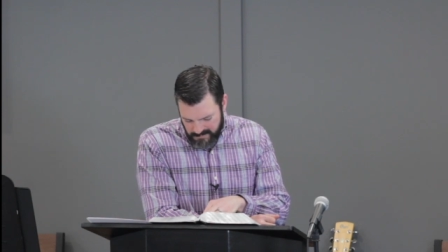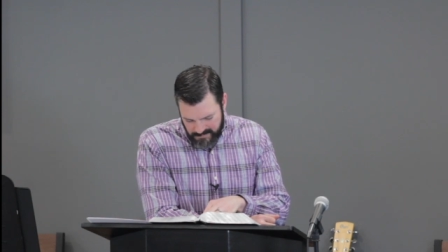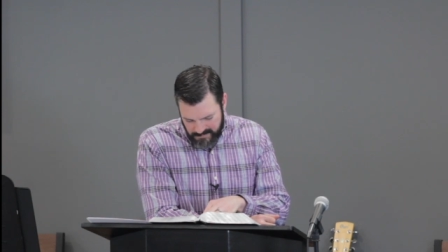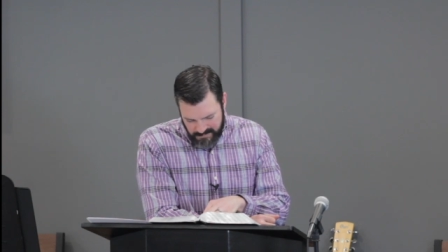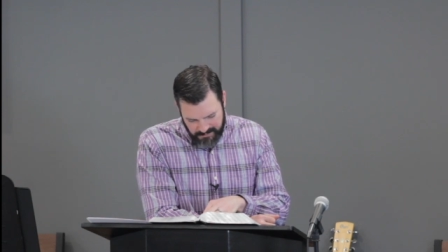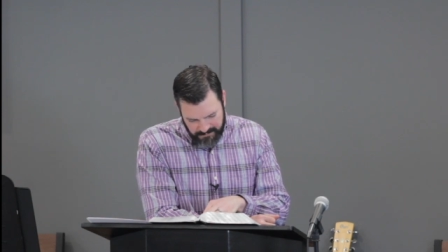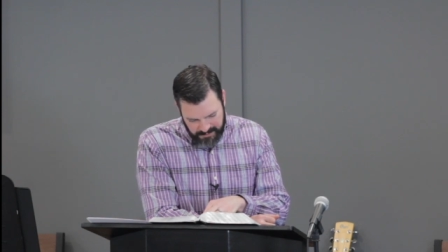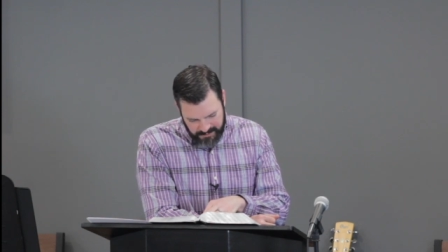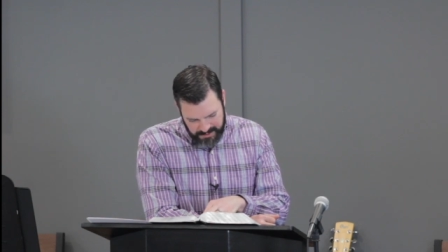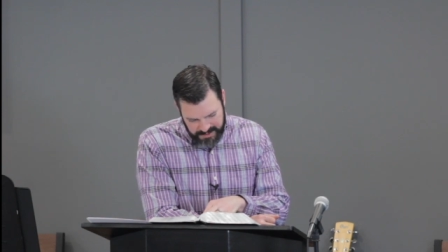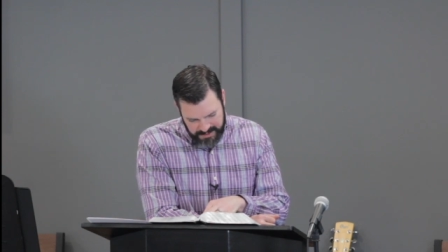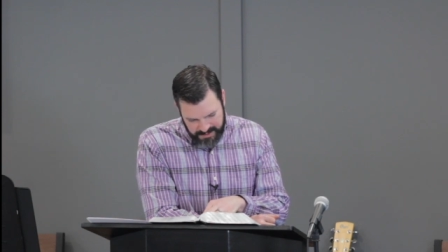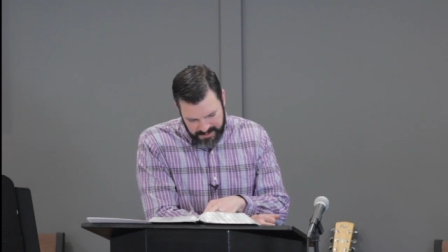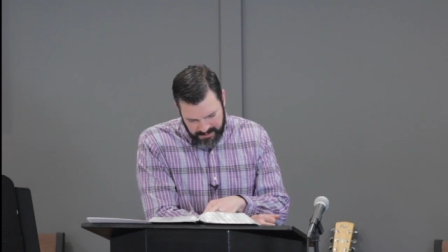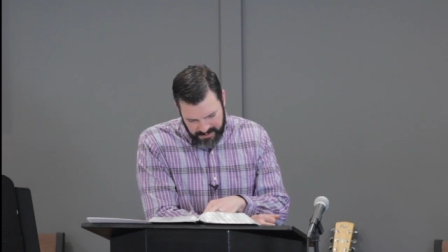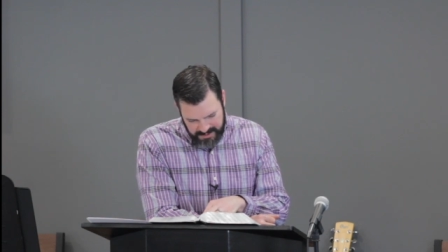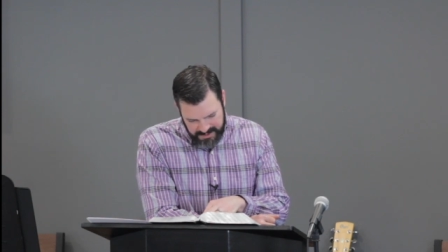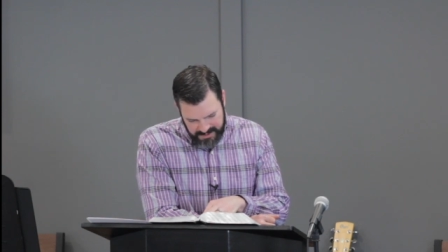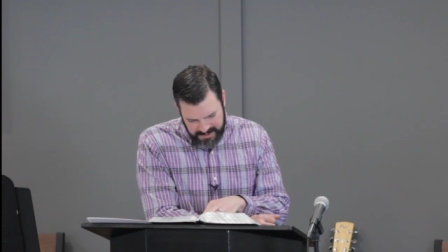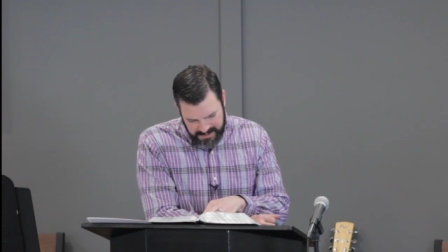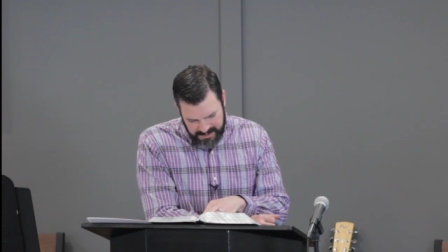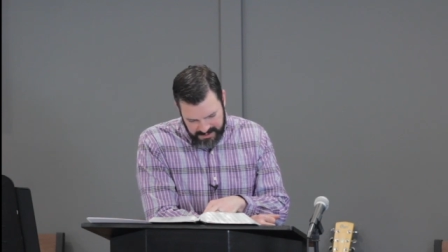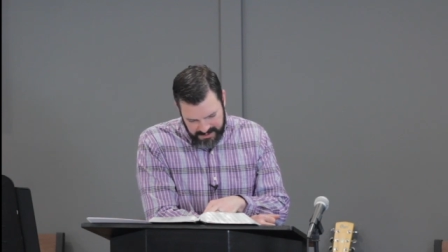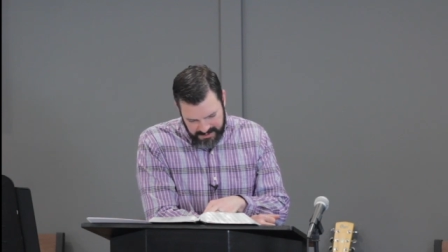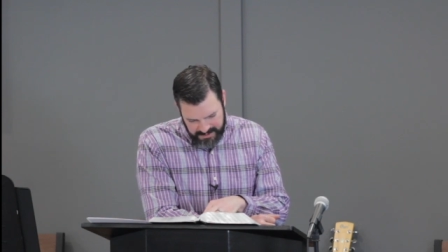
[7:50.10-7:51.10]
verse
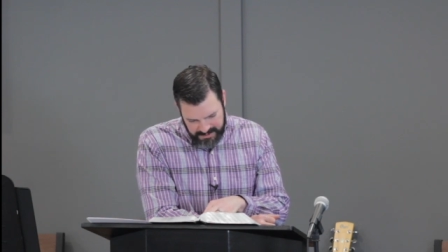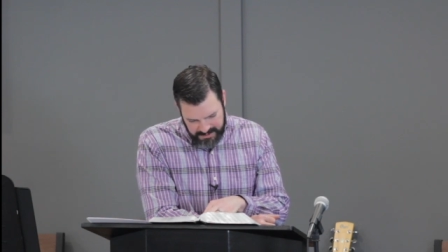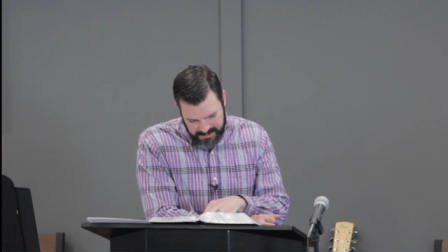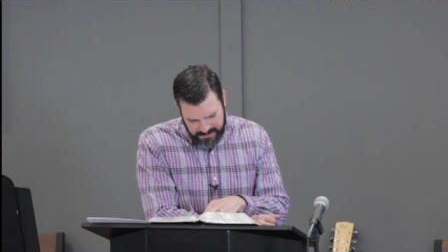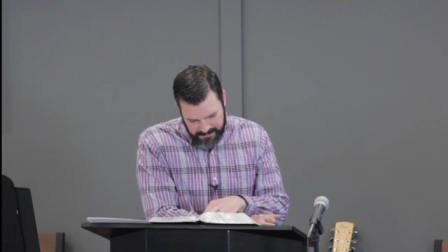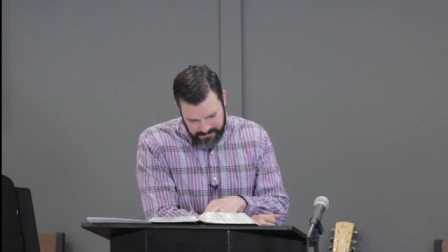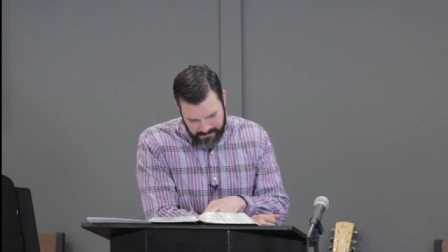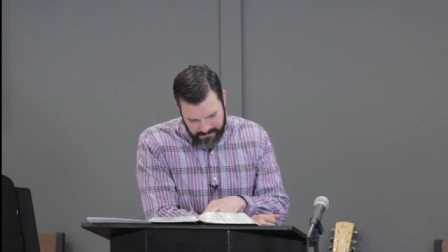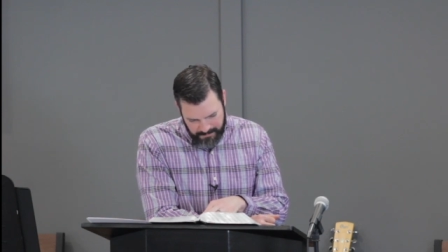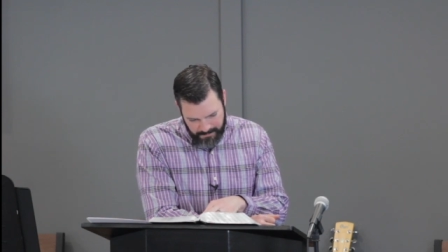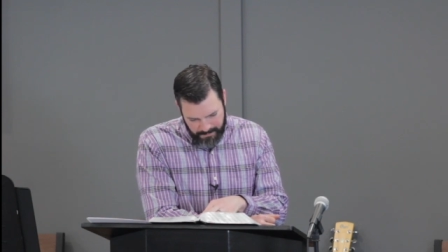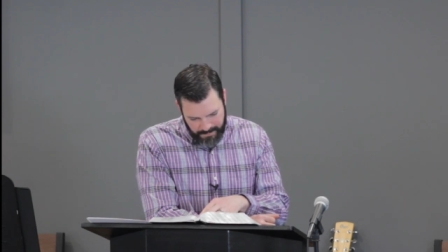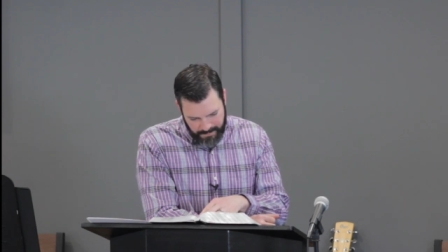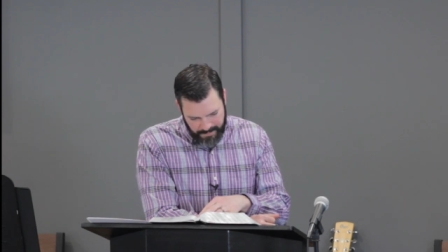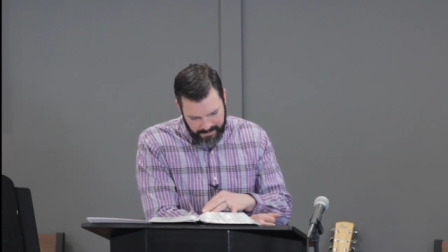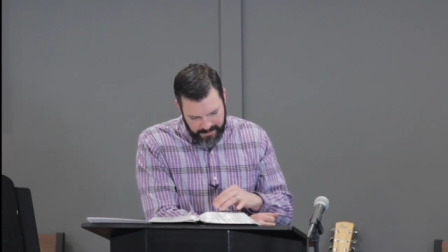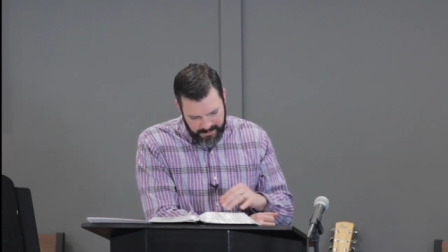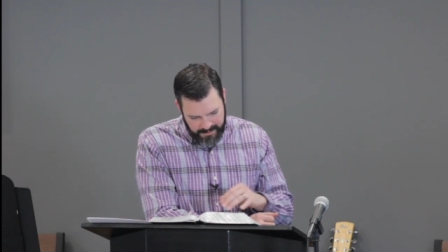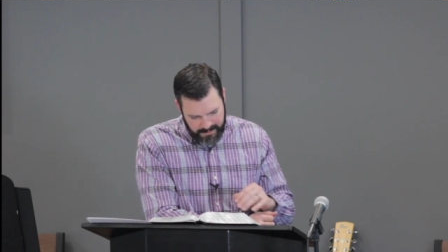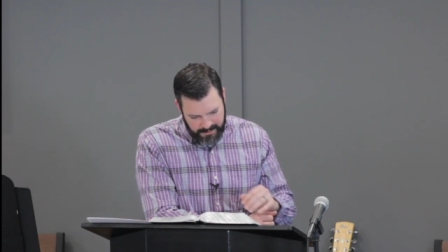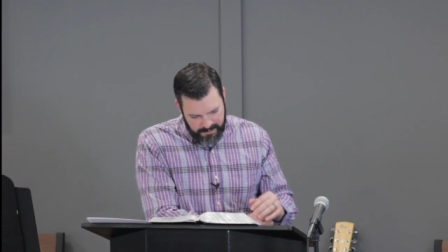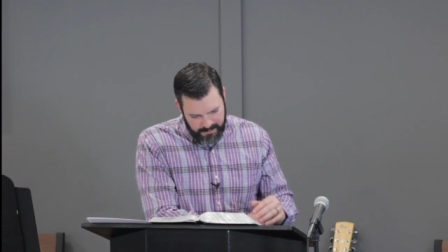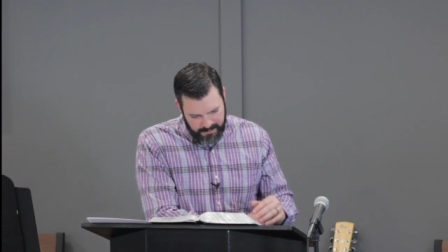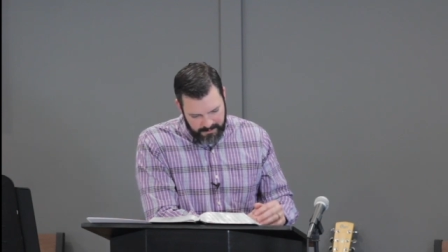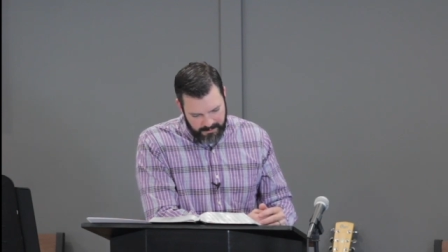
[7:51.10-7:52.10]
36.
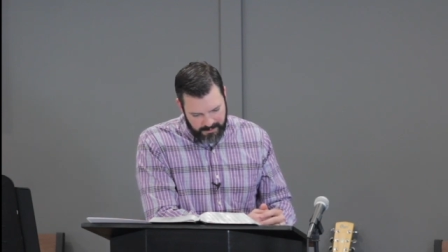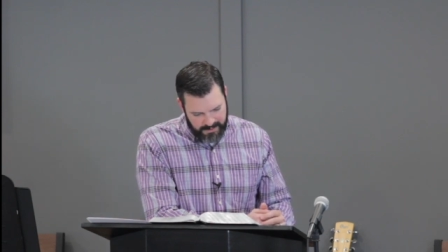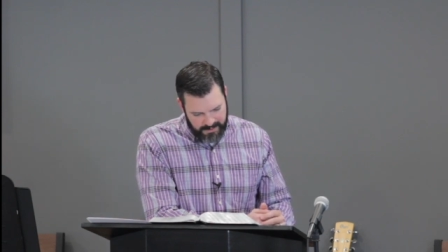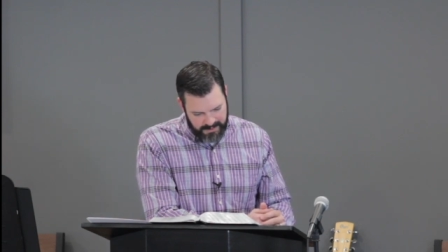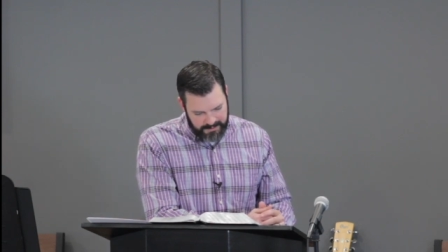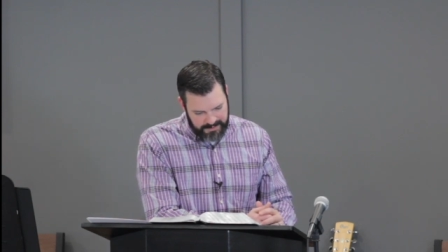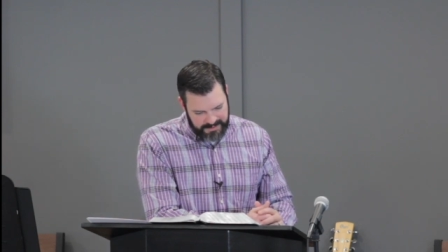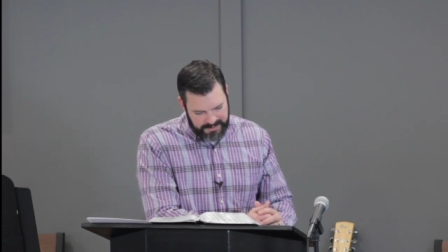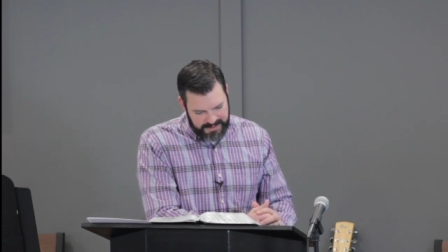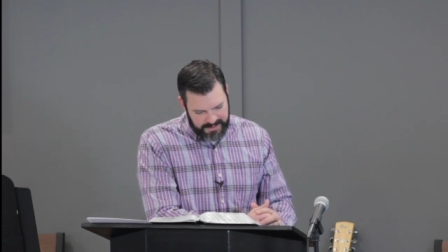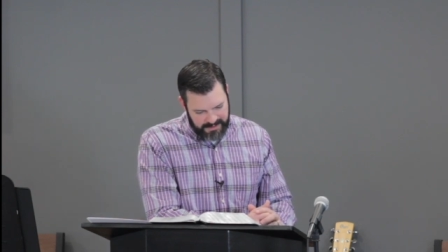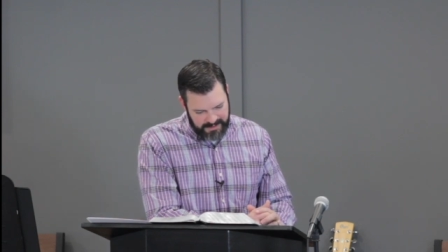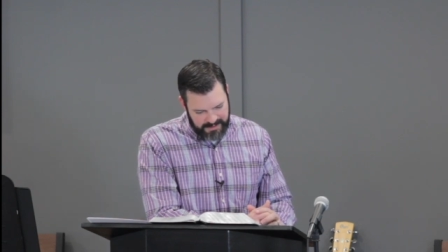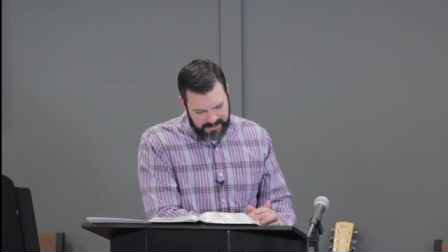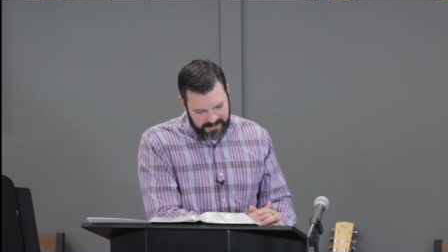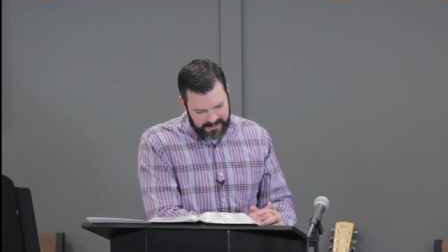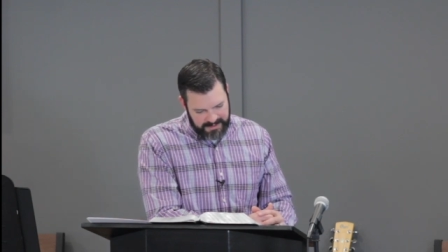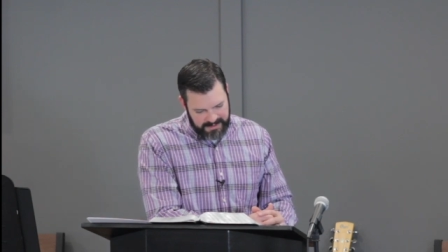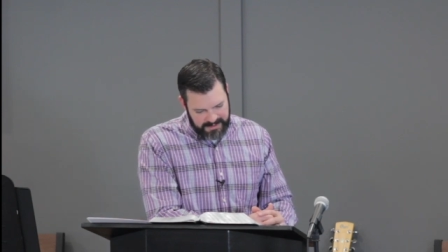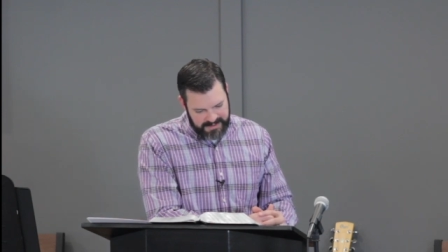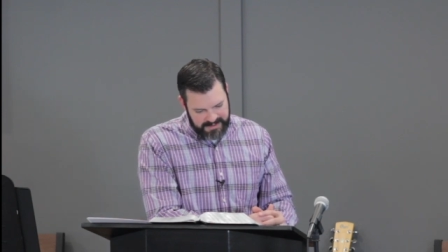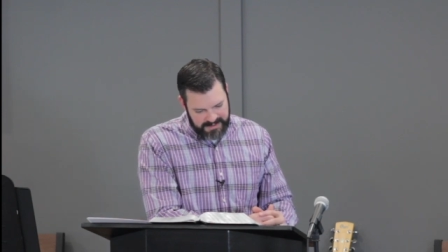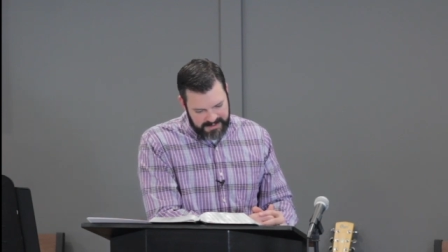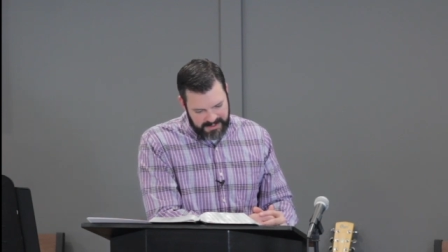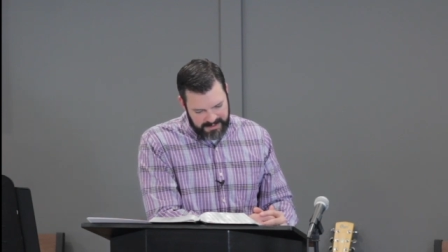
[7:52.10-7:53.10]
While they were telling
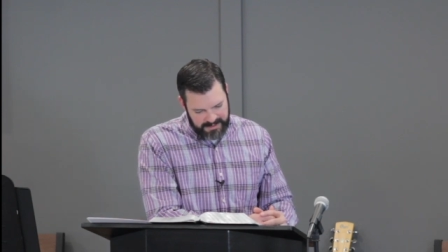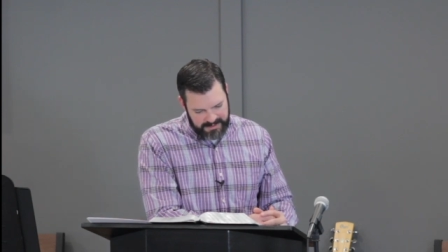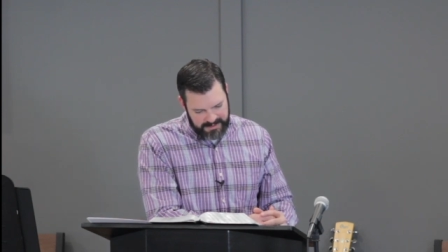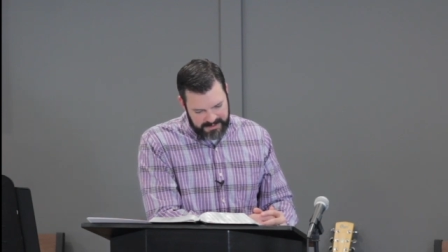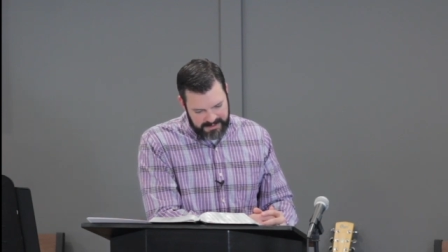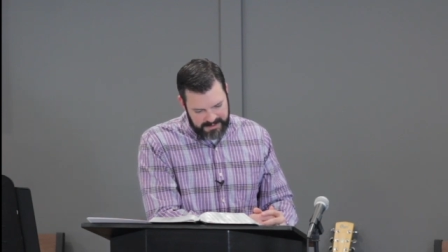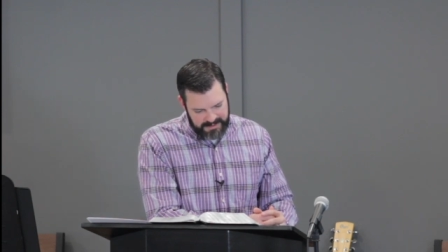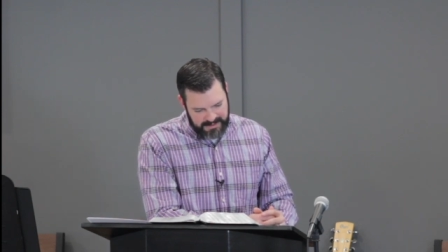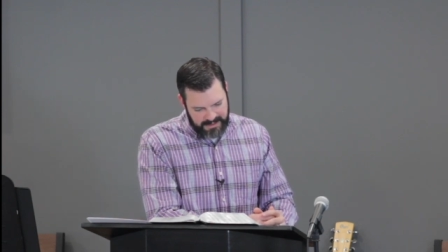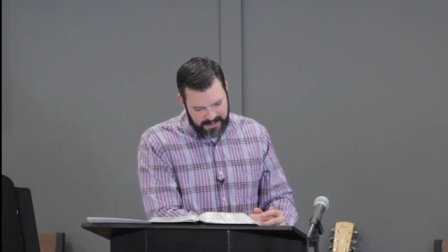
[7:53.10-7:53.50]
these things,